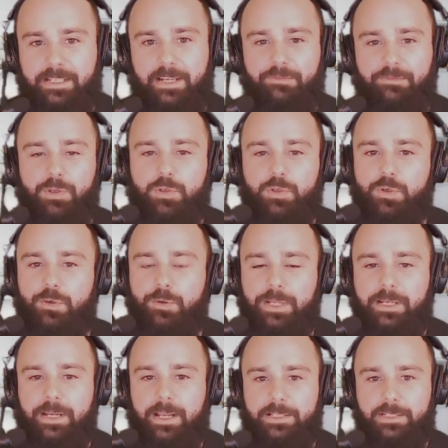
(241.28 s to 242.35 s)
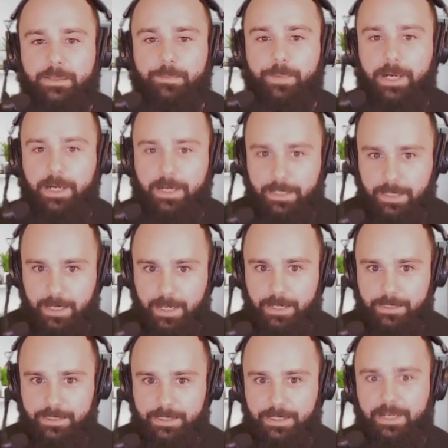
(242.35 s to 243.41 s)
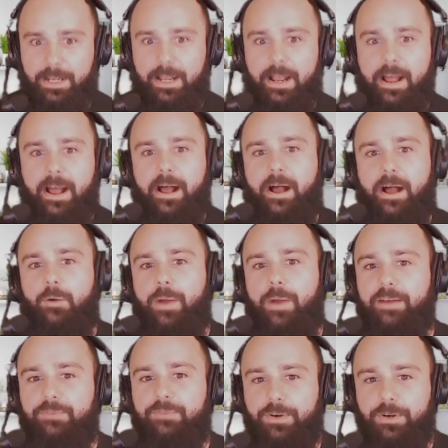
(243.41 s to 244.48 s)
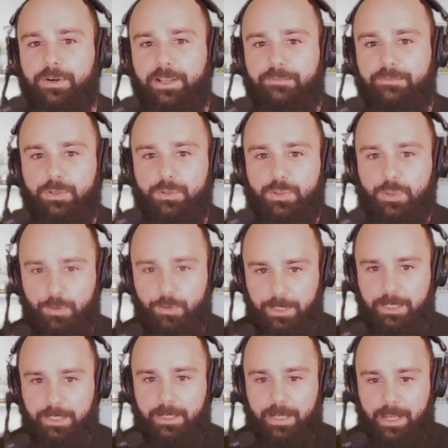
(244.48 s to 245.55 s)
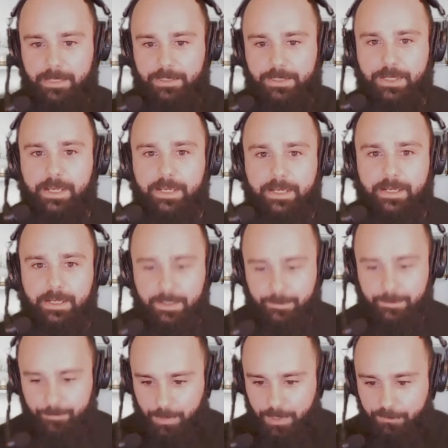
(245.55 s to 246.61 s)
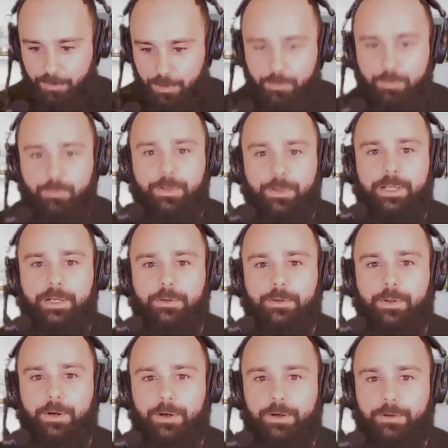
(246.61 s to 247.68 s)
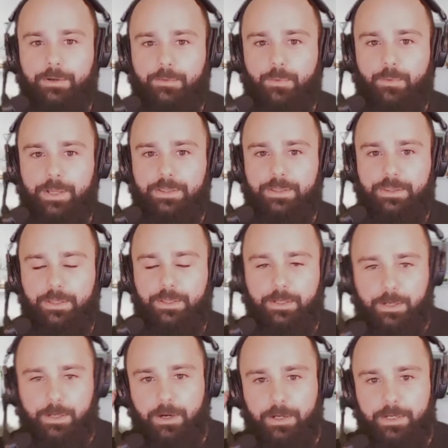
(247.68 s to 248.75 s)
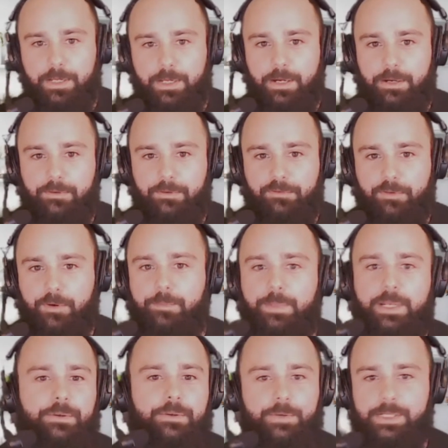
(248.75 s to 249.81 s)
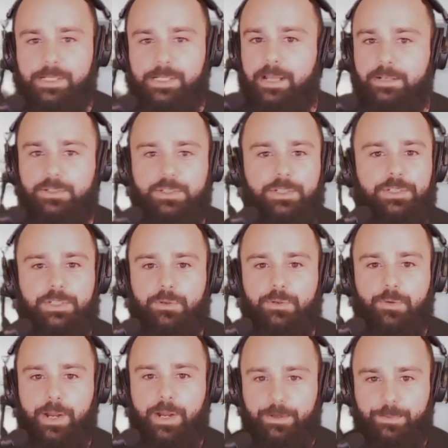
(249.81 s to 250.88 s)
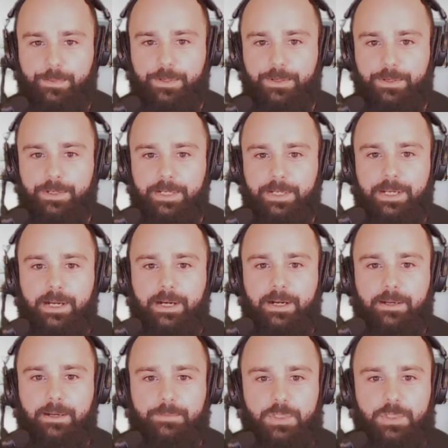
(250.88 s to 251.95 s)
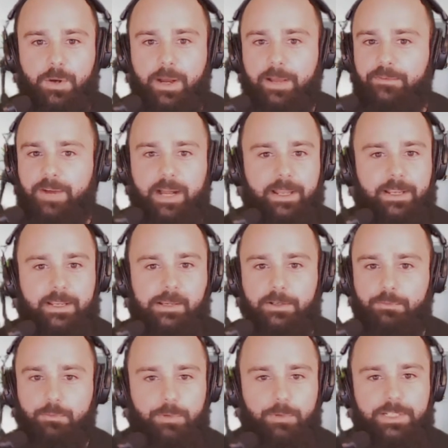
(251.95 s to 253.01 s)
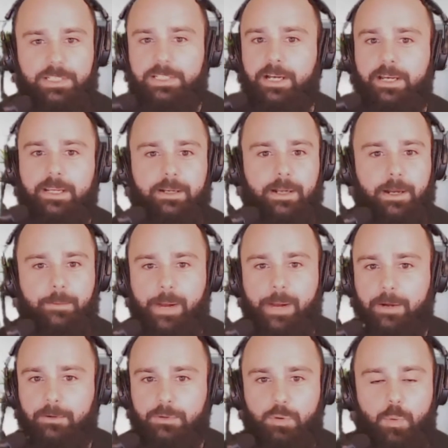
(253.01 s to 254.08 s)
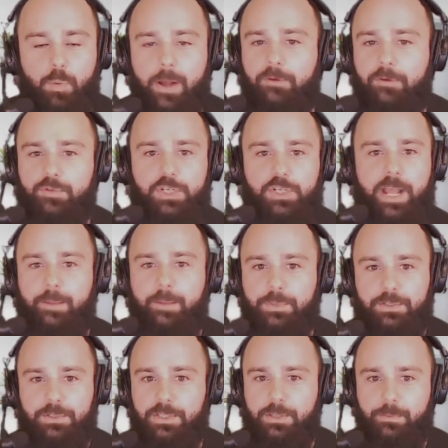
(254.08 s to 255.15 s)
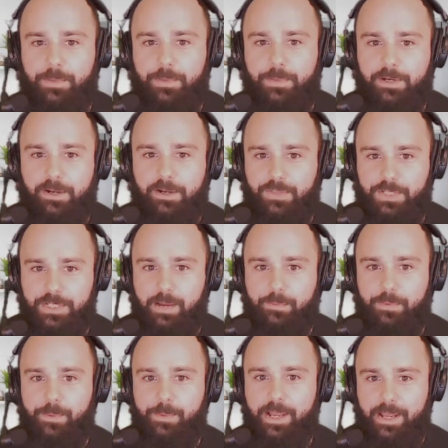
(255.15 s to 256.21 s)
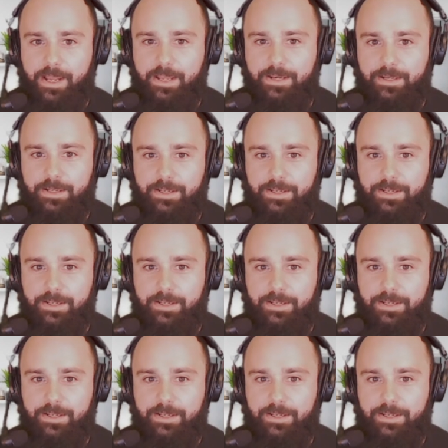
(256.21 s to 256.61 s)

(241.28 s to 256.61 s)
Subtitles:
if you treat it as a podcast. However, if you treat it as if you read along with the audio, for me, the retention's incredible. So I could recite about 12 chapters of the book off the top of my head.